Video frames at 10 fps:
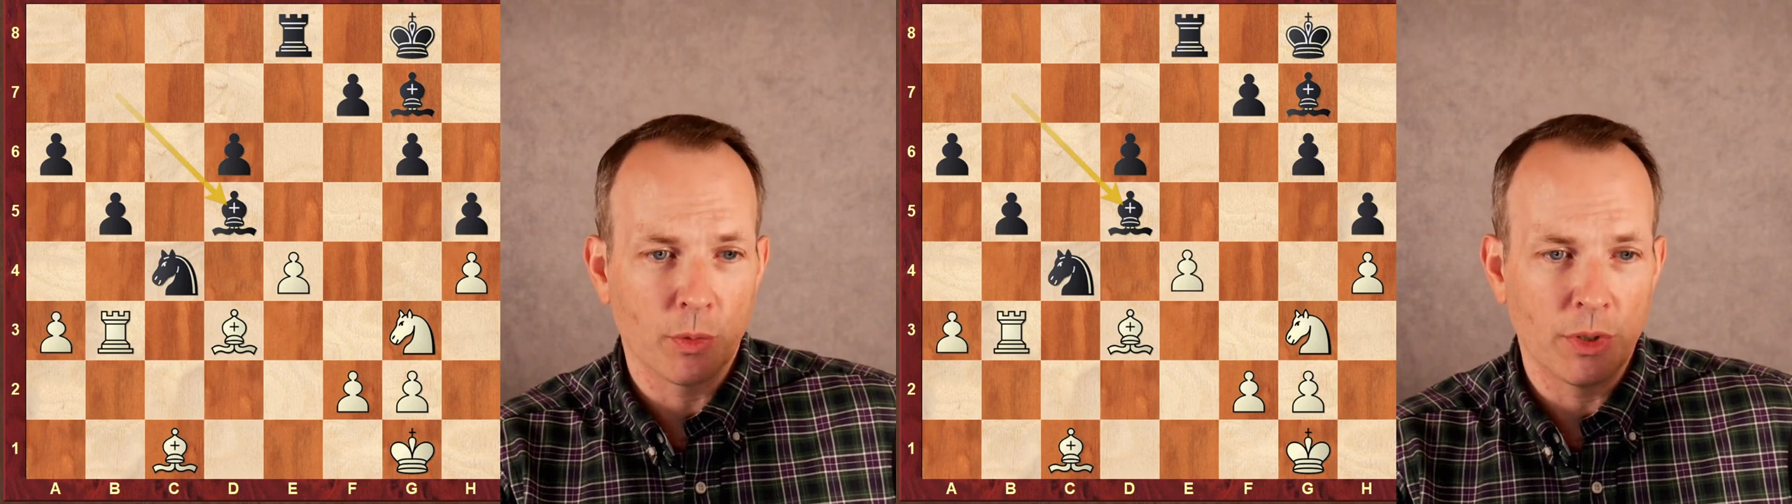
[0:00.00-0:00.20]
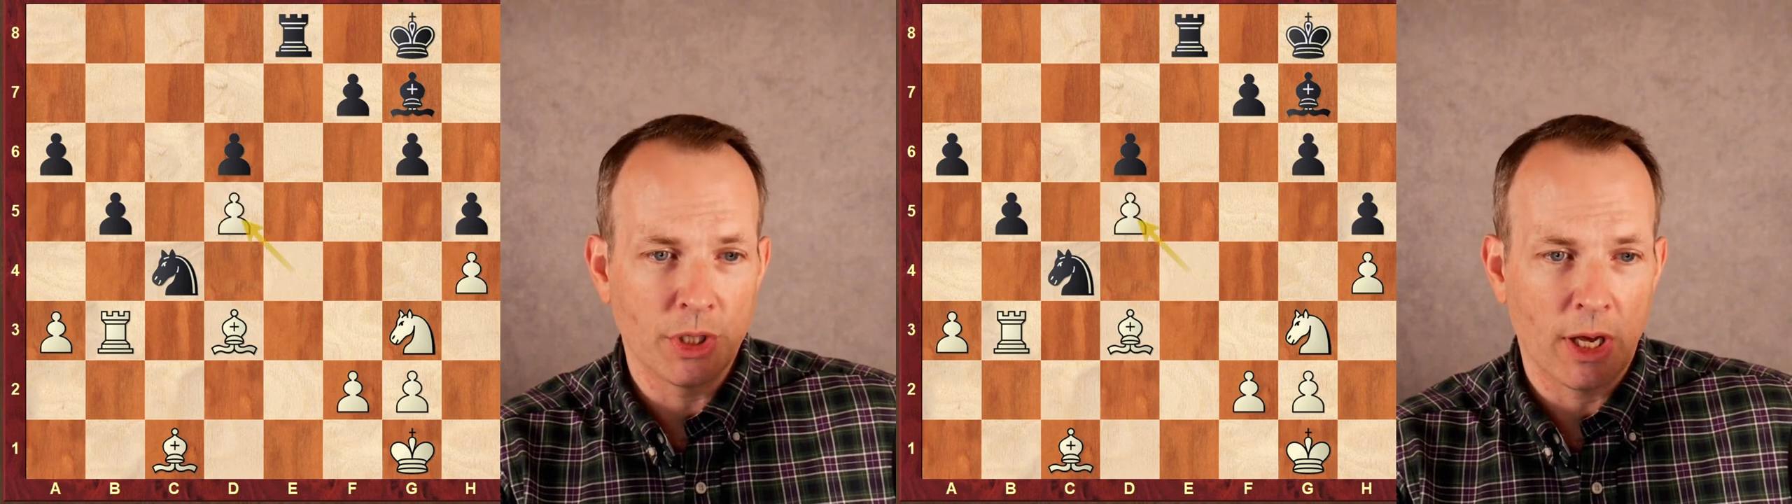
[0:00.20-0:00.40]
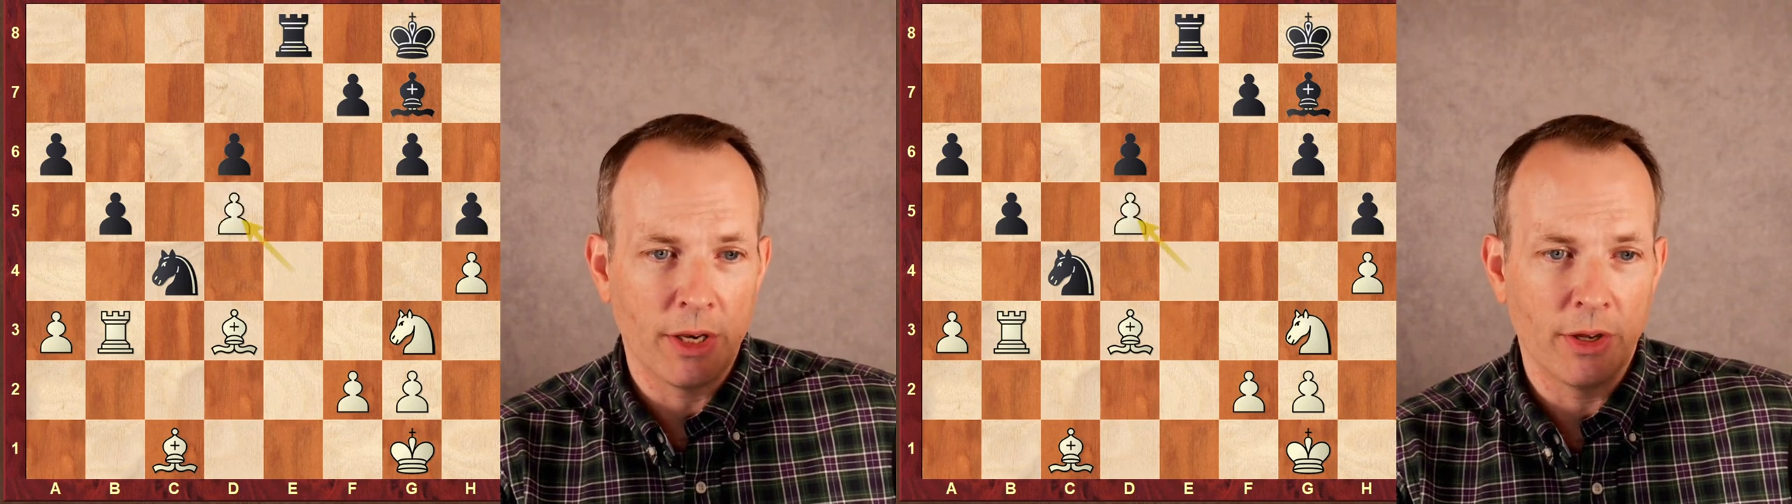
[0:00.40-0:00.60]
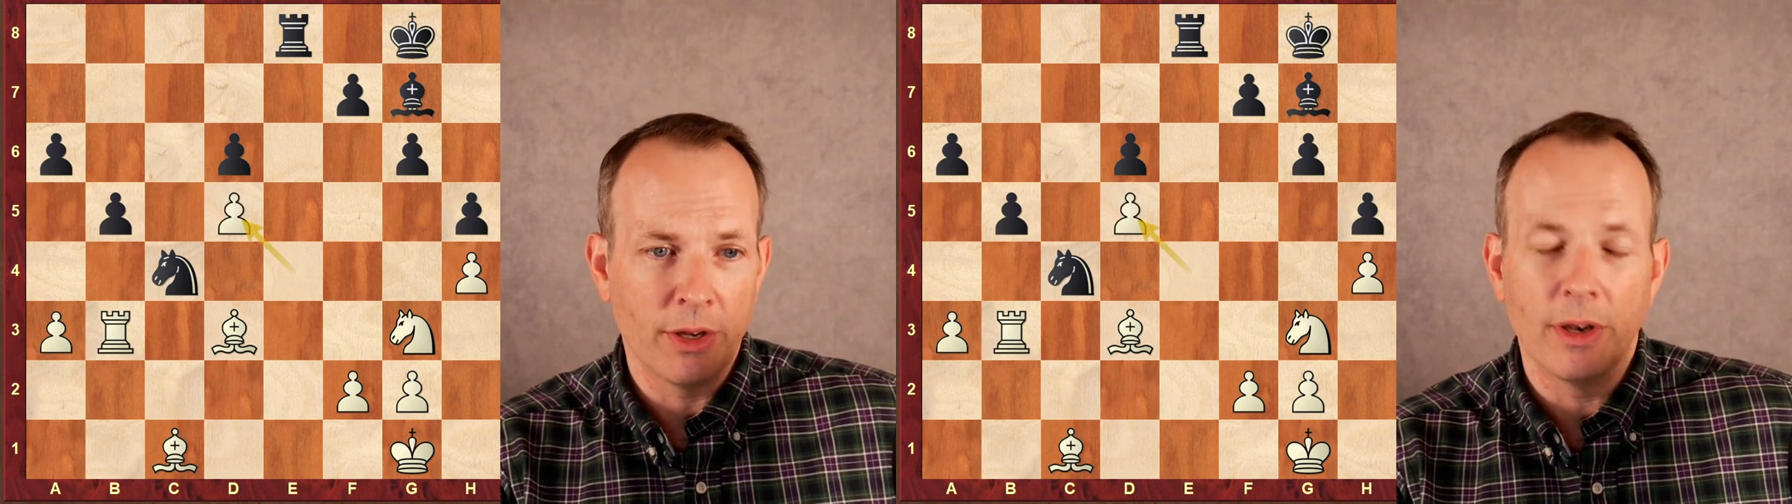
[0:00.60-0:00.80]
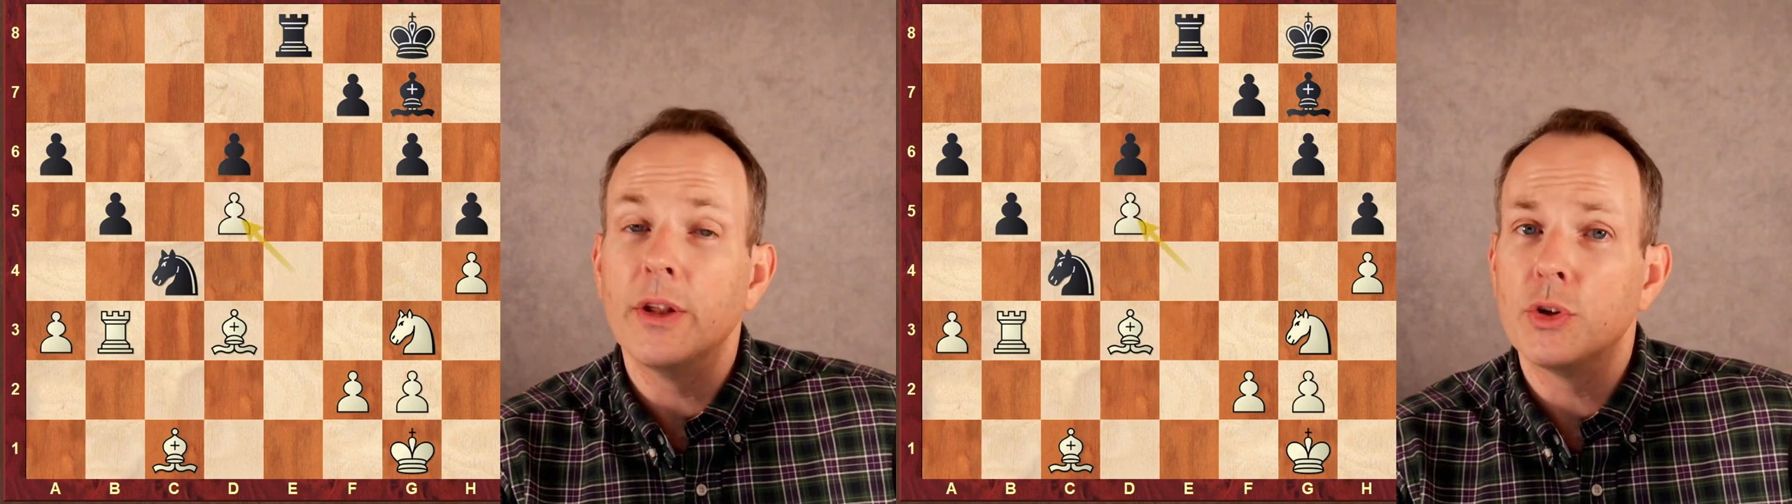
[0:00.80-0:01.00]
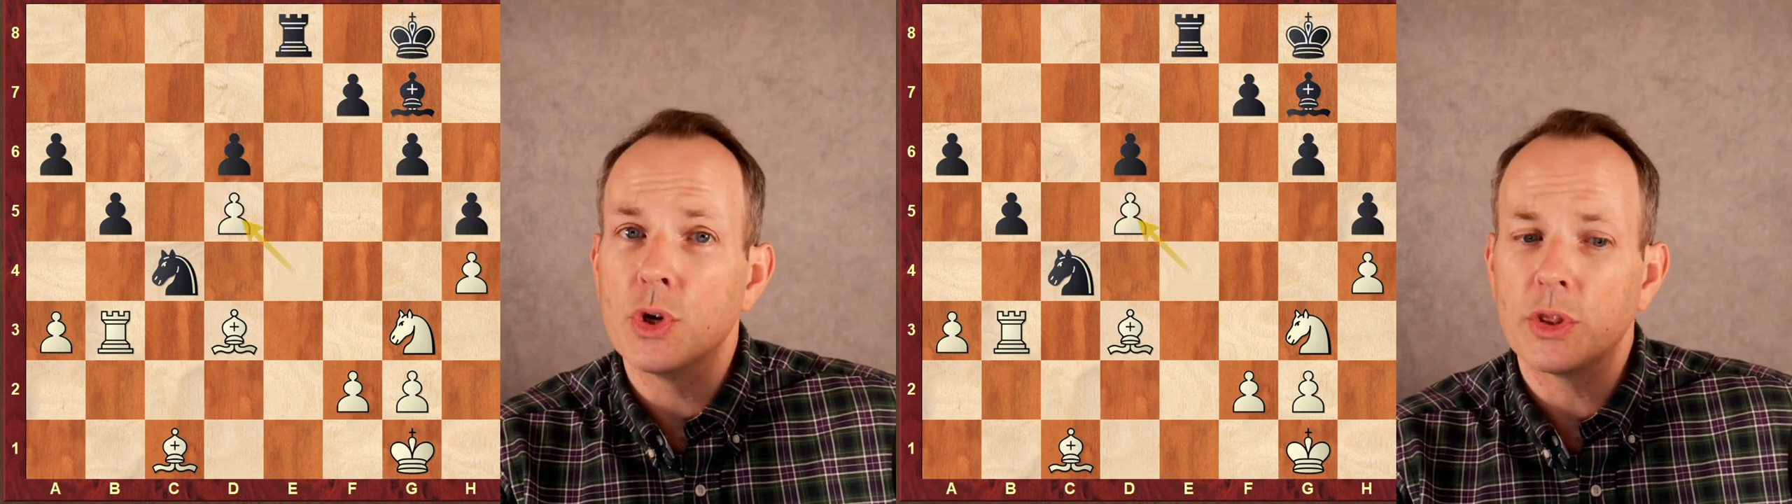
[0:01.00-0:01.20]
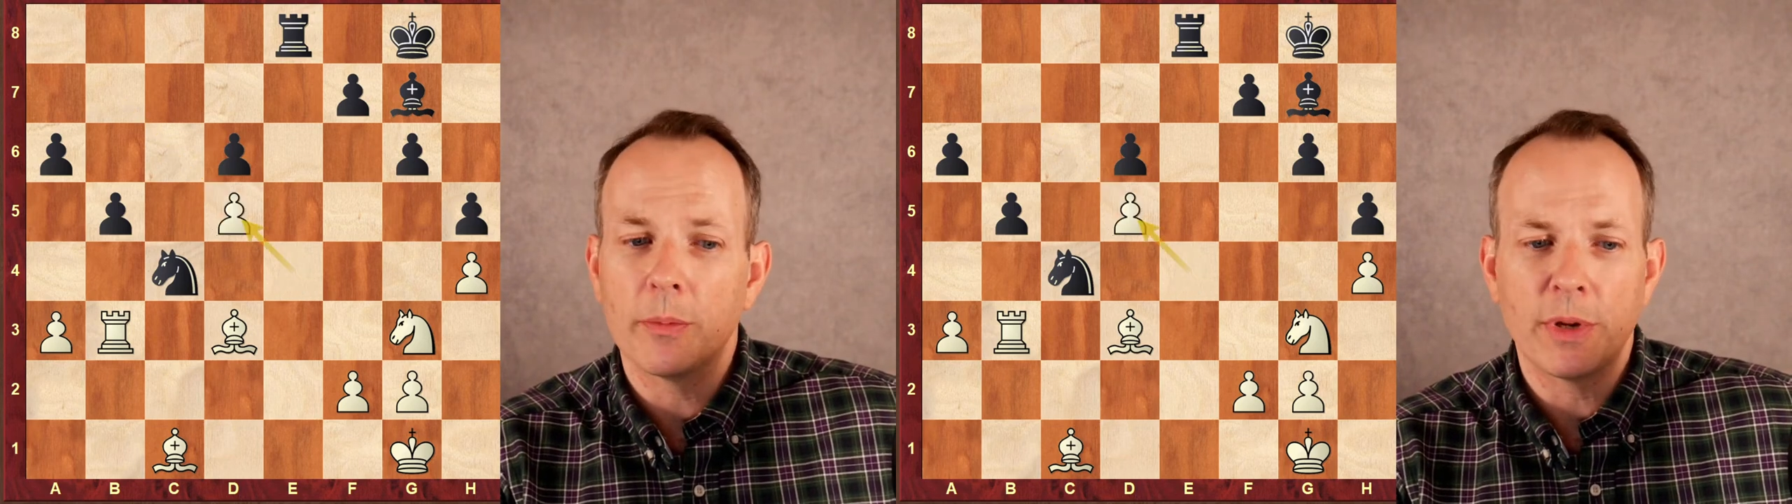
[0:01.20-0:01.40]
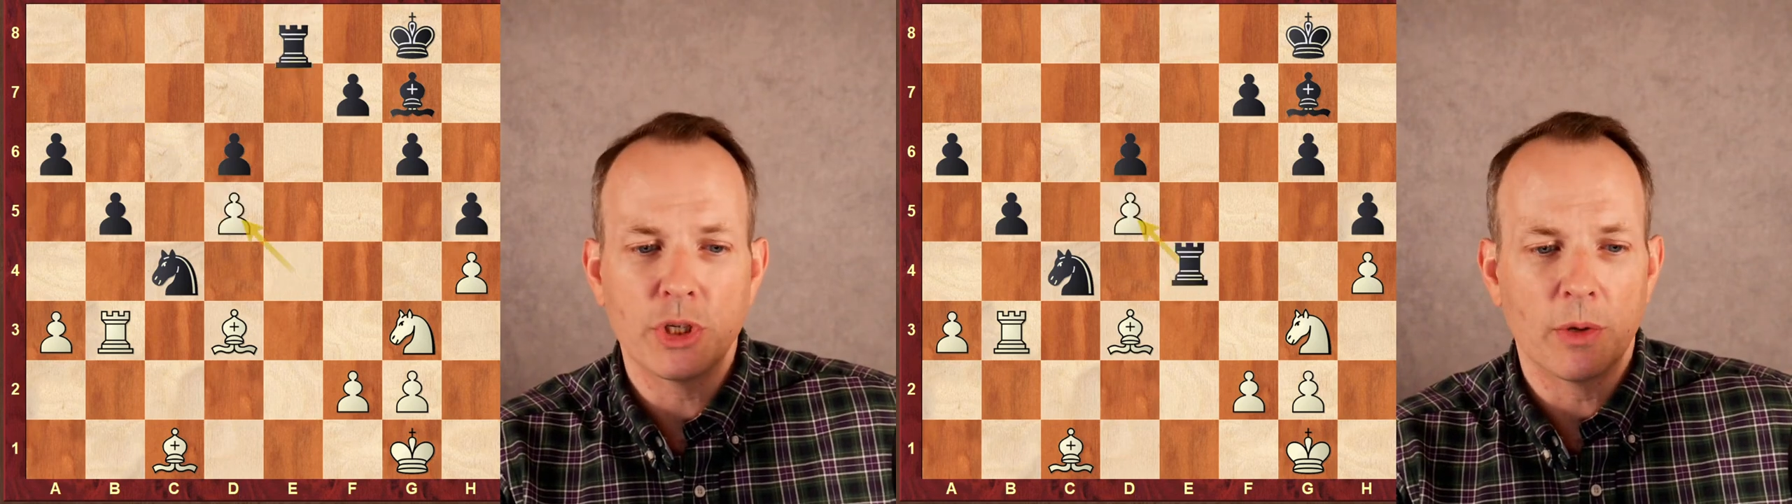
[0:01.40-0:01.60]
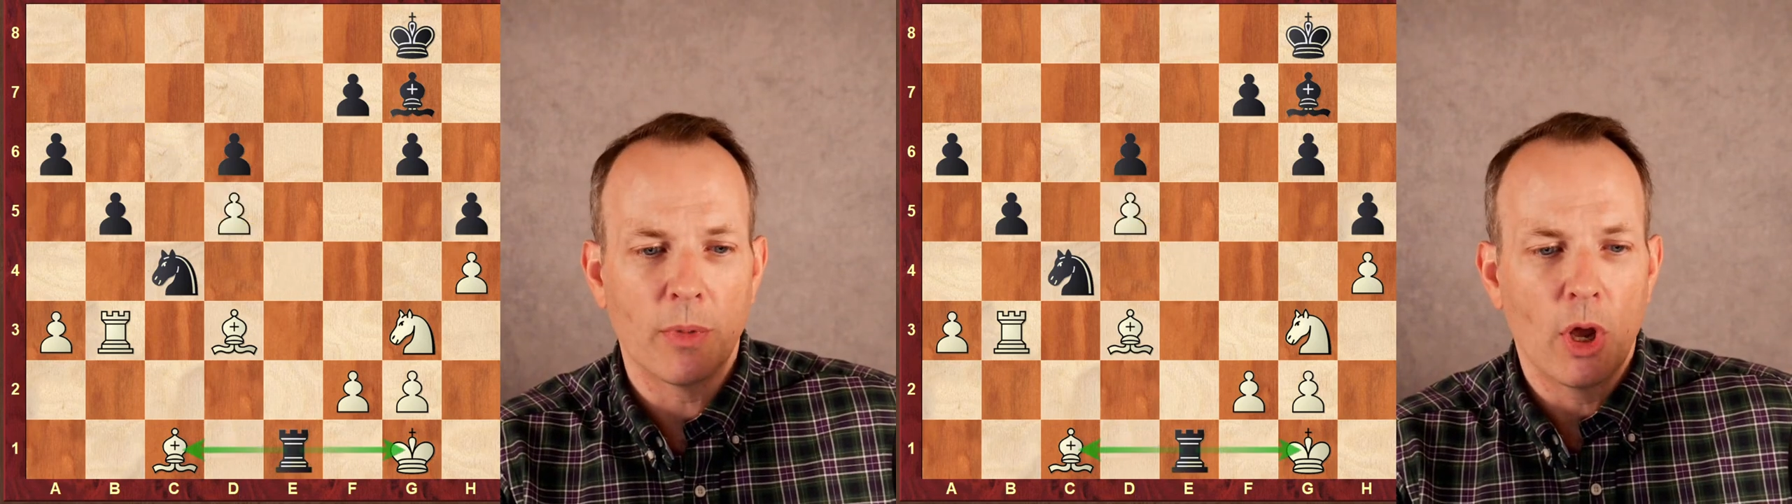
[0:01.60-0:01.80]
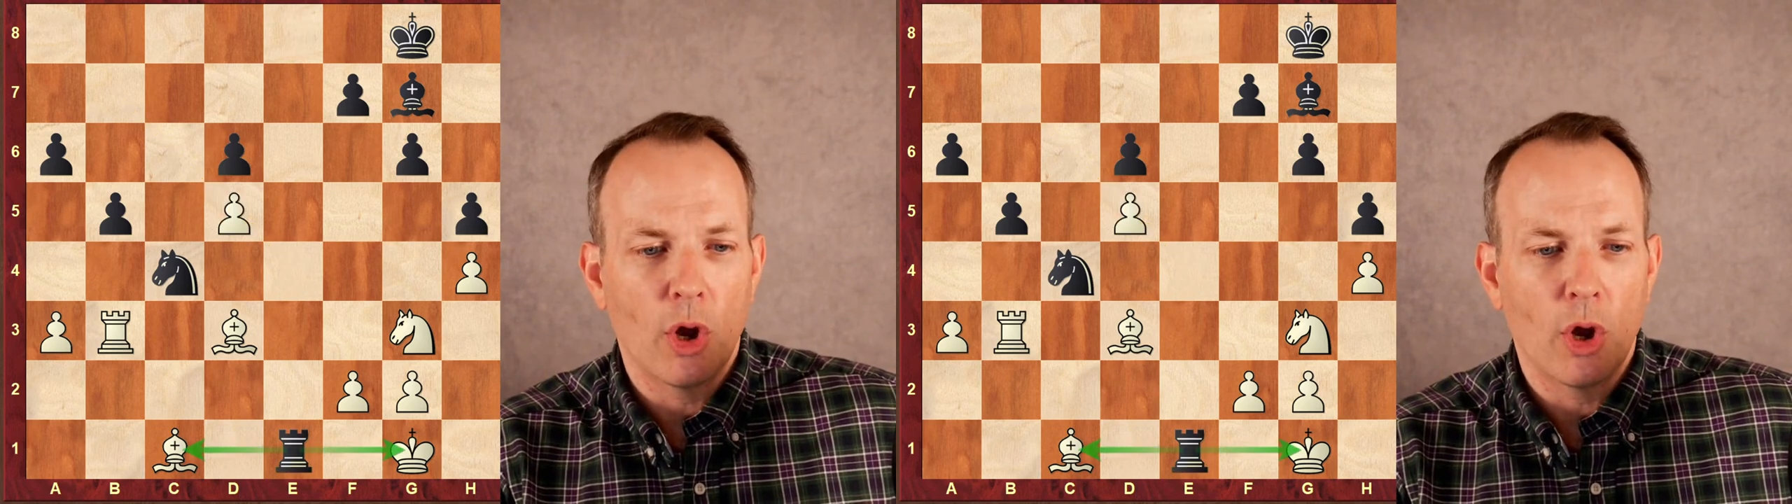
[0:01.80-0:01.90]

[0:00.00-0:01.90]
when John Nunn took the bishop,